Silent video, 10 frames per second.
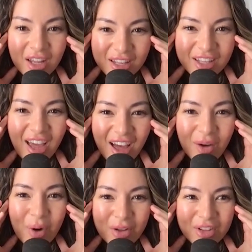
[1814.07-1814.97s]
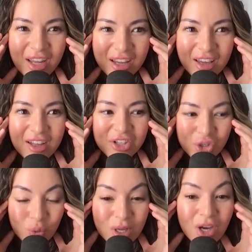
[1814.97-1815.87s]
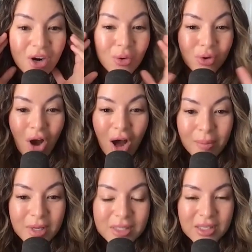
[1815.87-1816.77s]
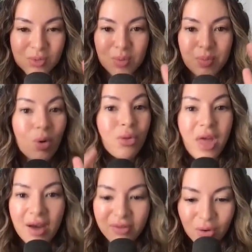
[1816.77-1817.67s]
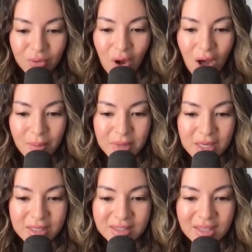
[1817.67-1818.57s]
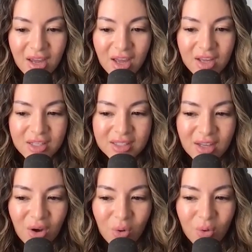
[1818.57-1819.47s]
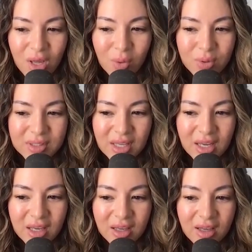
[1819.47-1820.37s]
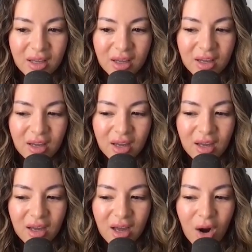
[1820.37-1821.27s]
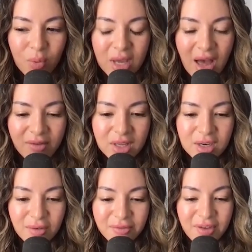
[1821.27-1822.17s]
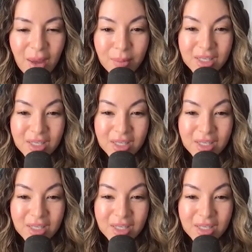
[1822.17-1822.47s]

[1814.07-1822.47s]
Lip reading: Yeah, around like doing our own hobbies because we both have our own hobbies. So it was like, are we having enough family